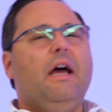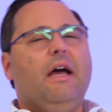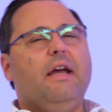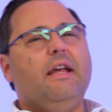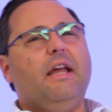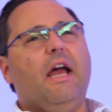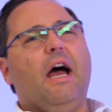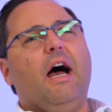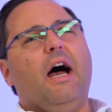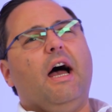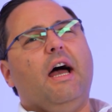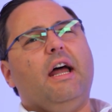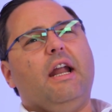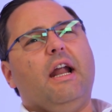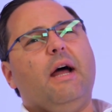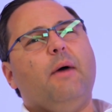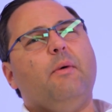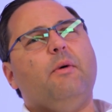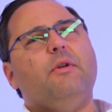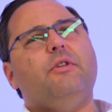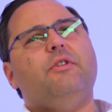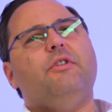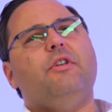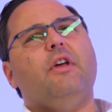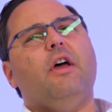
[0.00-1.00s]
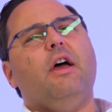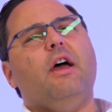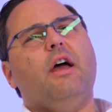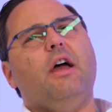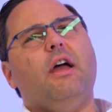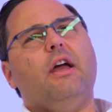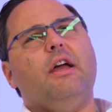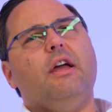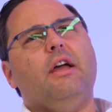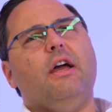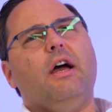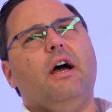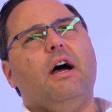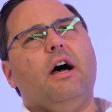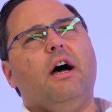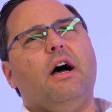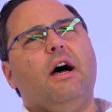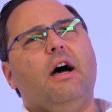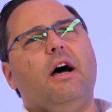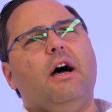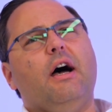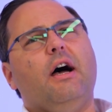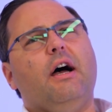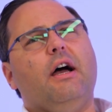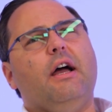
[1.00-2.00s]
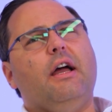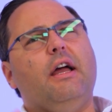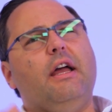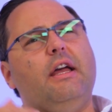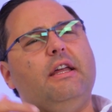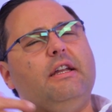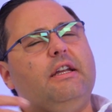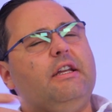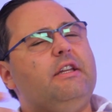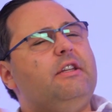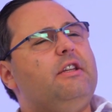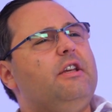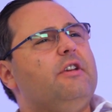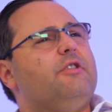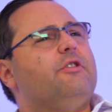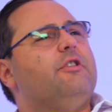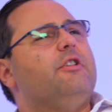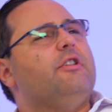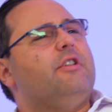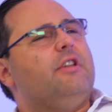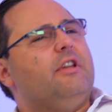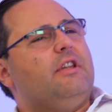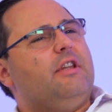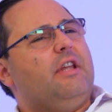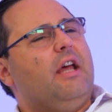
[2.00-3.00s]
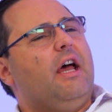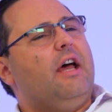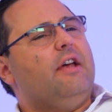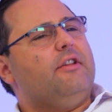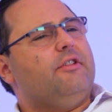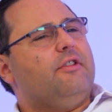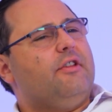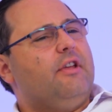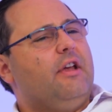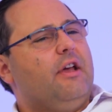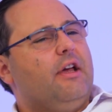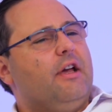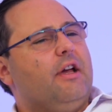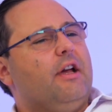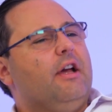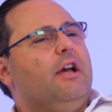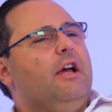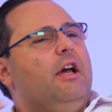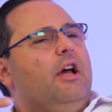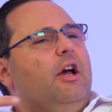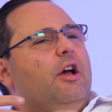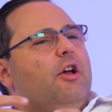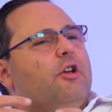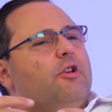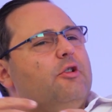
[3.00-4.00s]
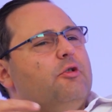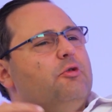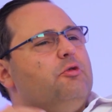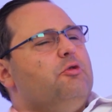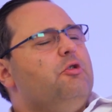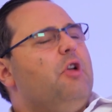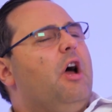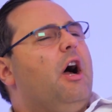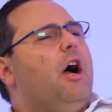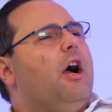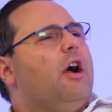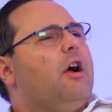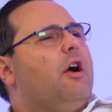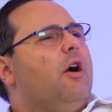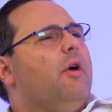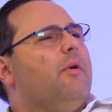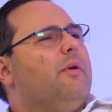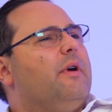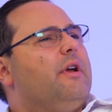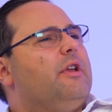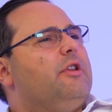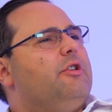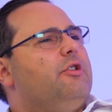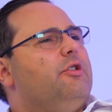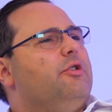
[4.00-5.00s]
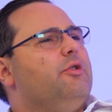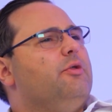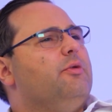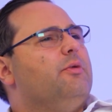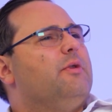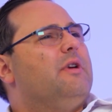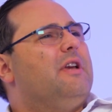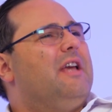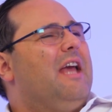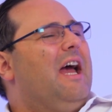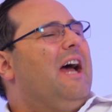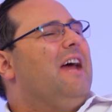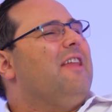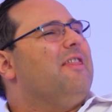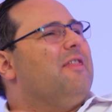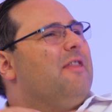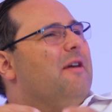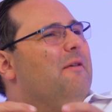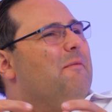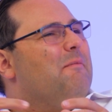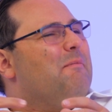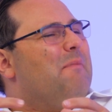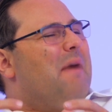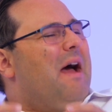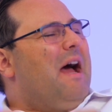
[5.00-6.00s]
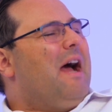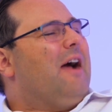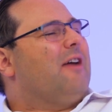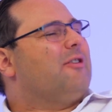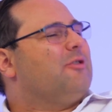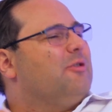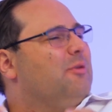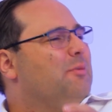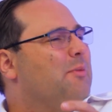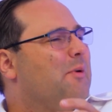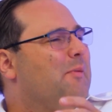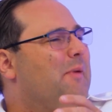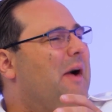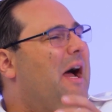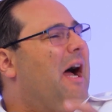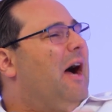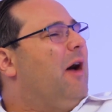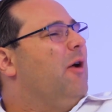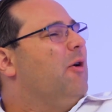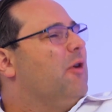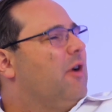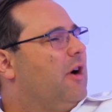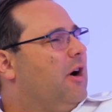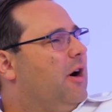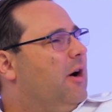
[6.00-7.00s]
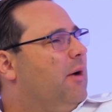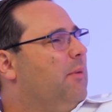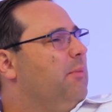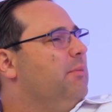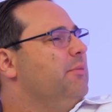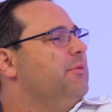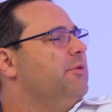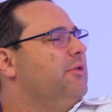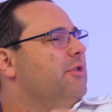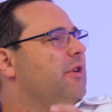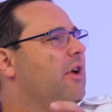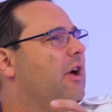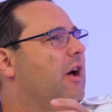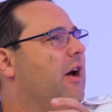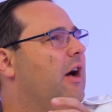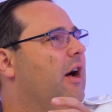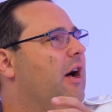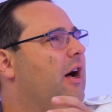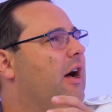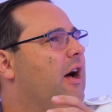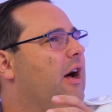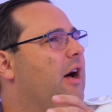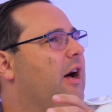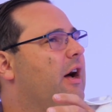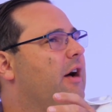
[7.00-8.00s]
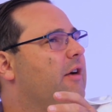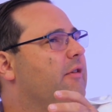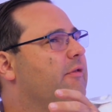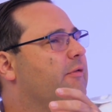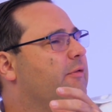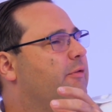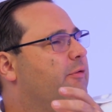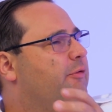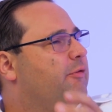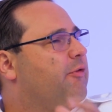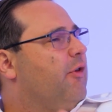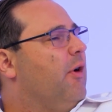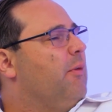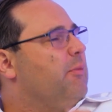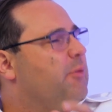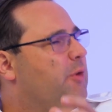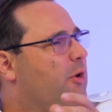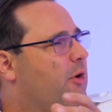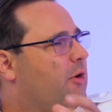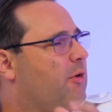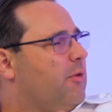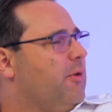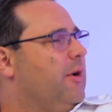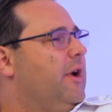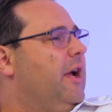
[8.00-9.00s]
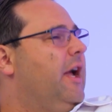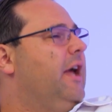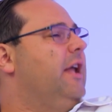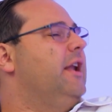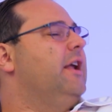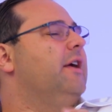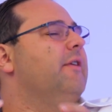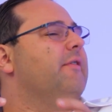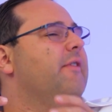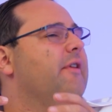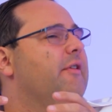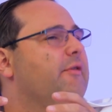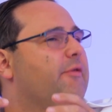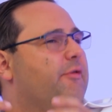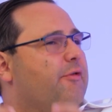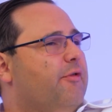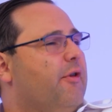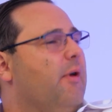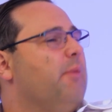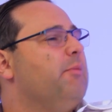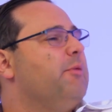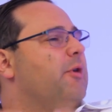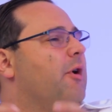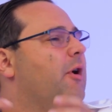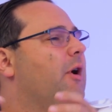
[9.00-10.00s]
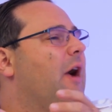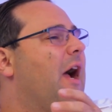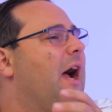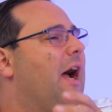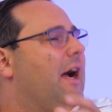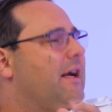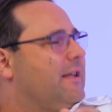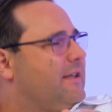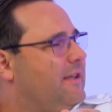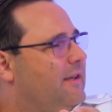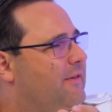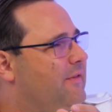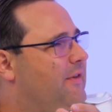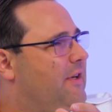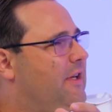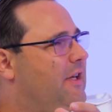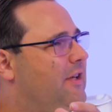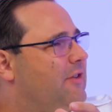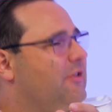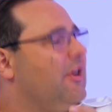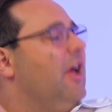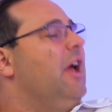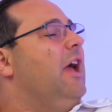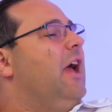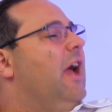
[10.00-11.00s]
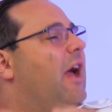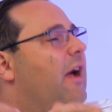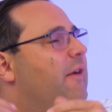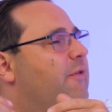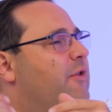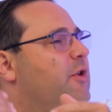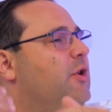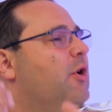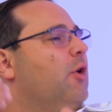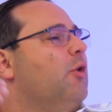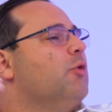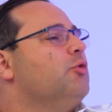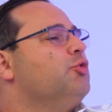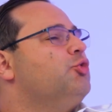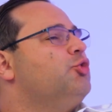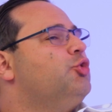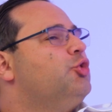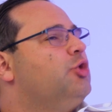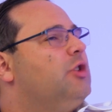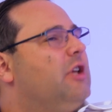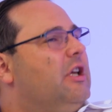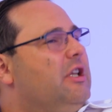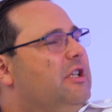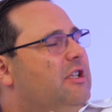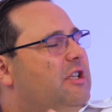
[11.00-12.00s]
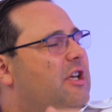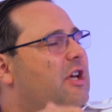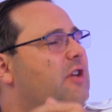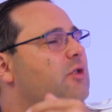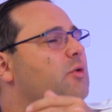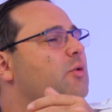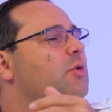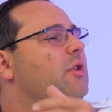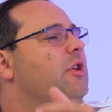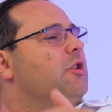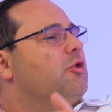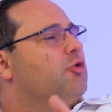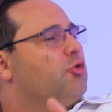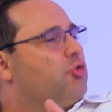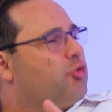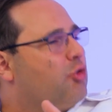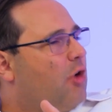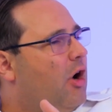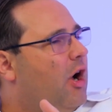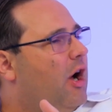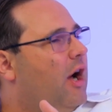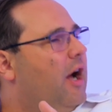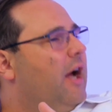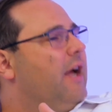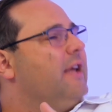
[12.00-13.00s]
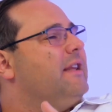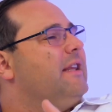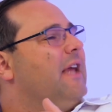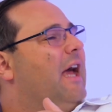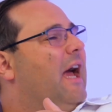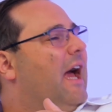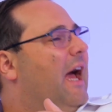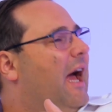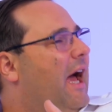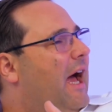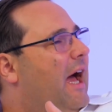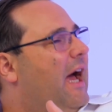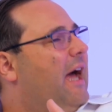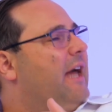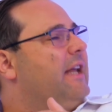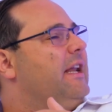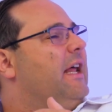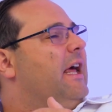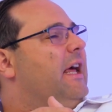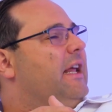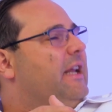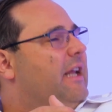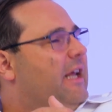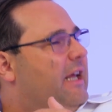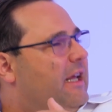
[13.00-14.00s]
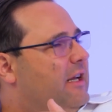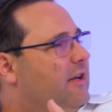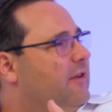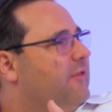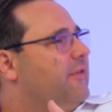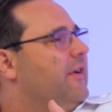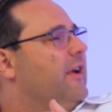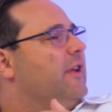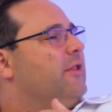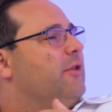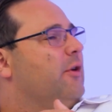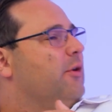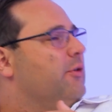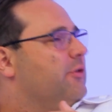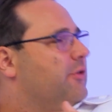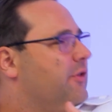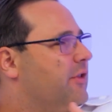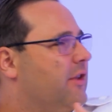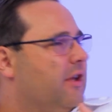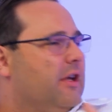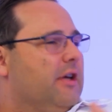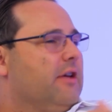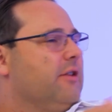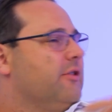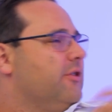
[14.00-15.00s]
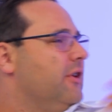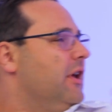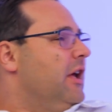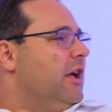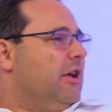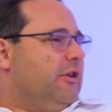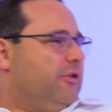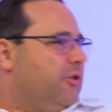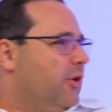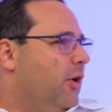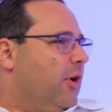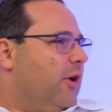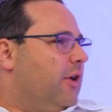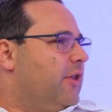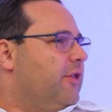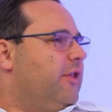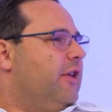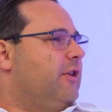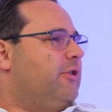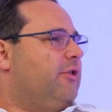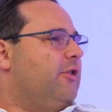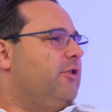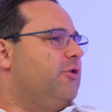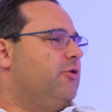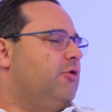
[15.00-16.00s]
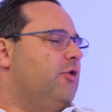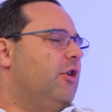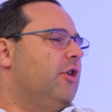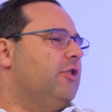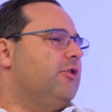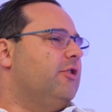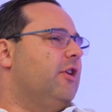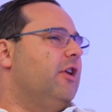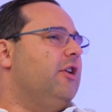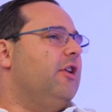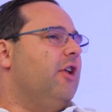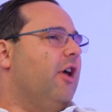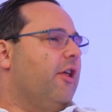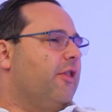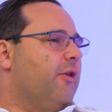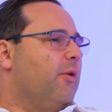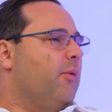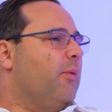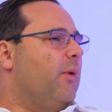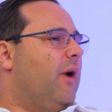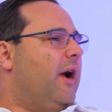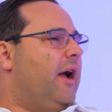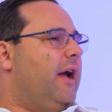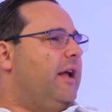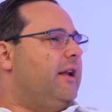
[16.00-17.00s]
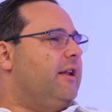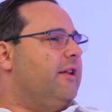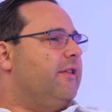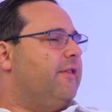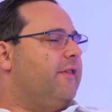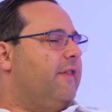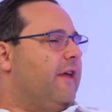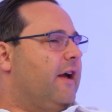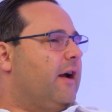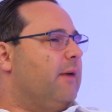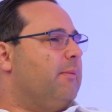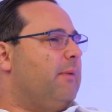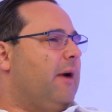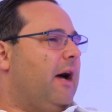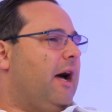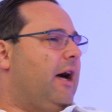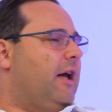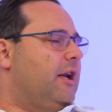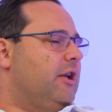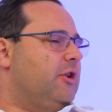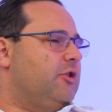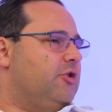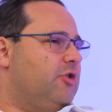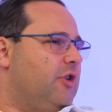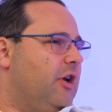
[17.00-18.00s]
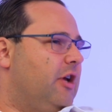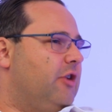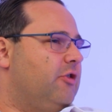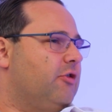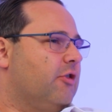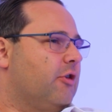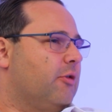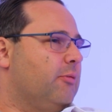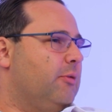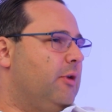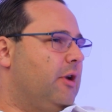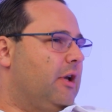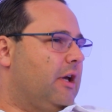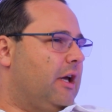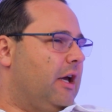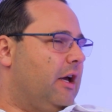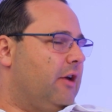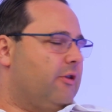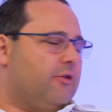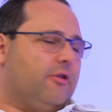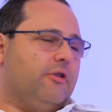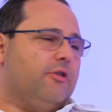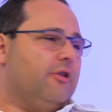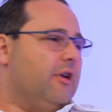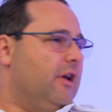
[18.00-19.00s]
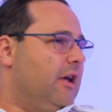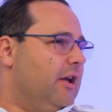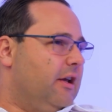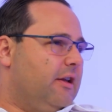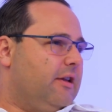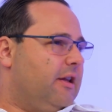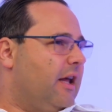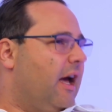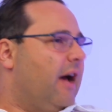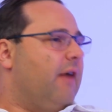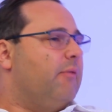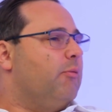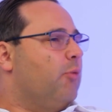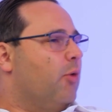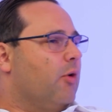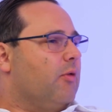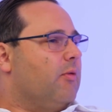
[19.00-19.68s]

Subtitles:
Yeah, and I would say, in addition to testing, you're not going to get the maximum outcomes from your creative and from your activities if you don't continually try to add and innovate those things. So this is just another way to think about how to change your communications to have more